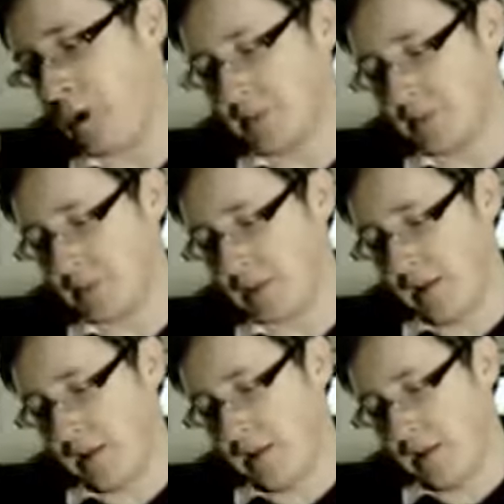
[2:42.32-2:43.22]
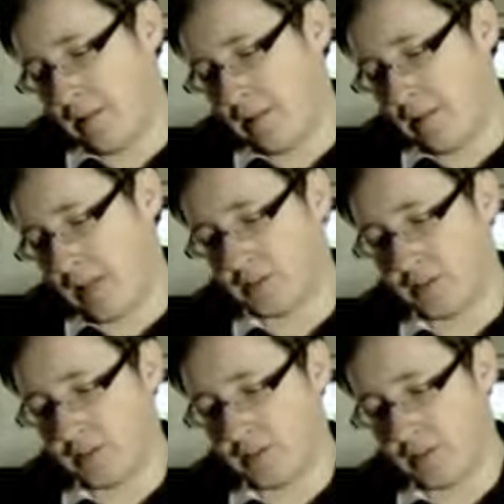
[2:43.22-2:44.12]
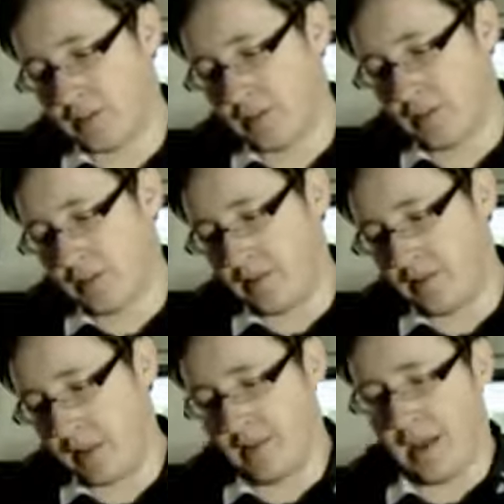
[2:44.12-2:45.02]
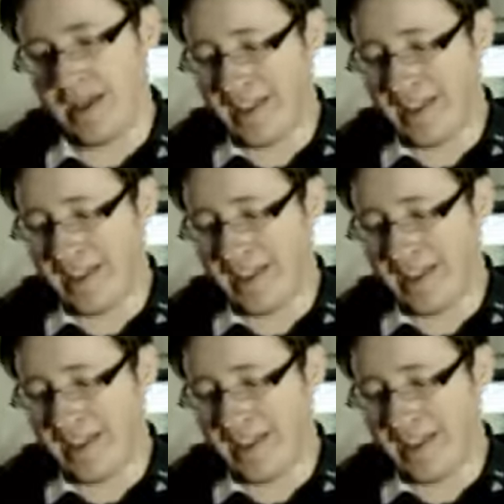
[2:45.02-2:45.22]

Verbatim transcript: But this does that.